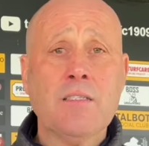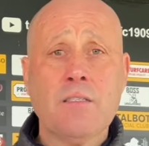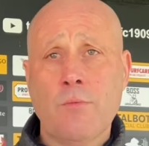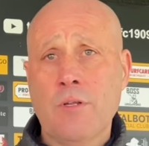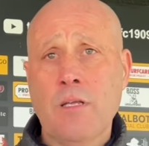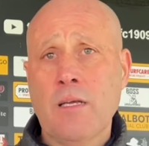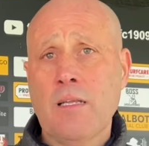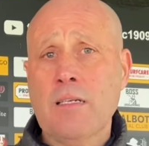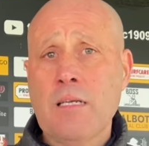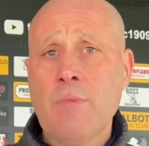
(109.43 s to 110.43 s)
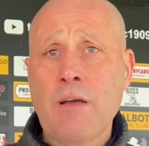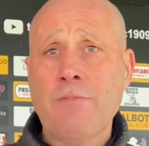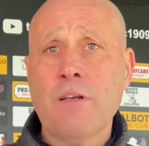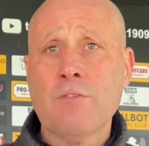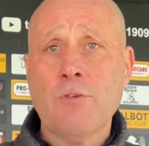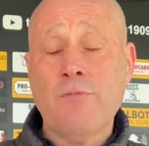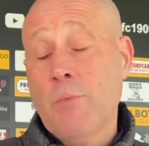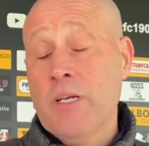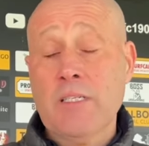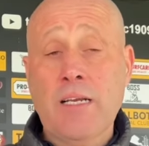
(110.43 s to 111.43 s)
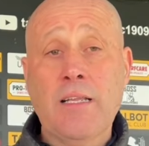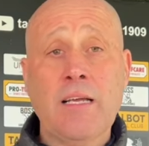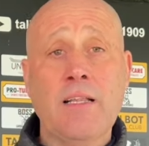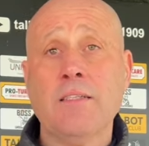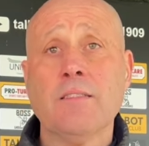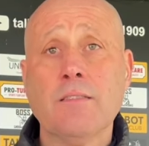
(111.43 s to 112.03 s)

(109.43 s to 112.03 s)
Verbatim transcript: It's about the, the team effort. So everybody's in it together.